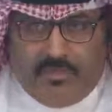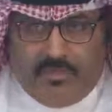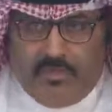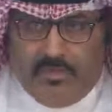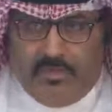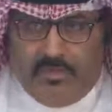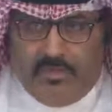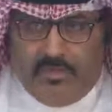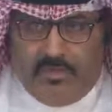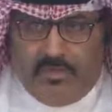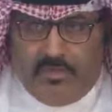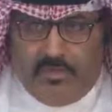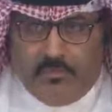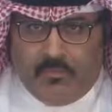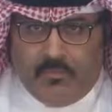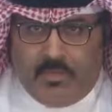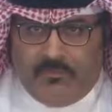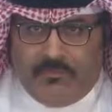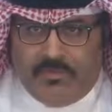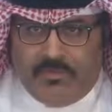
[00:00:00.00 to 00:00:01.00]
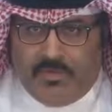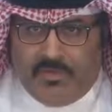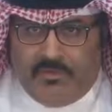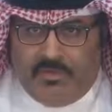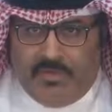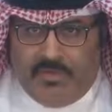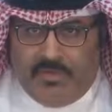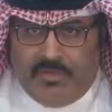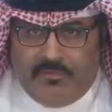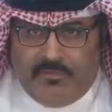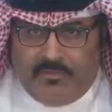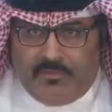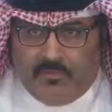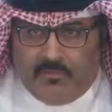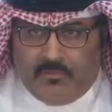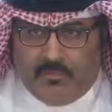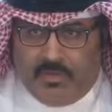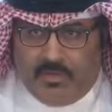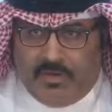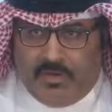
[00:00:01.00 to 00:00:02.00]
This is correct, but
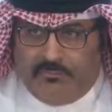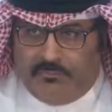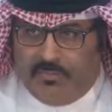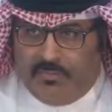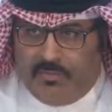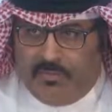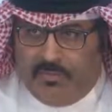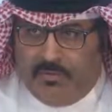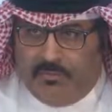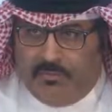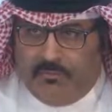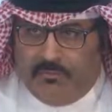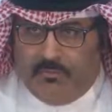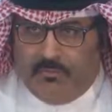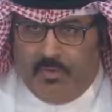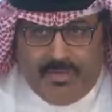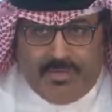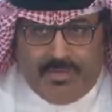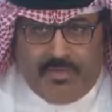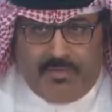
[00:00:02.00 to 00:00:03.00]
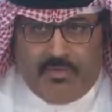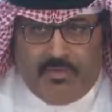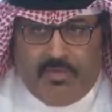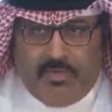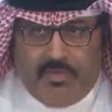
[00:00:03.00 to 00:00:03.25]
classrooms are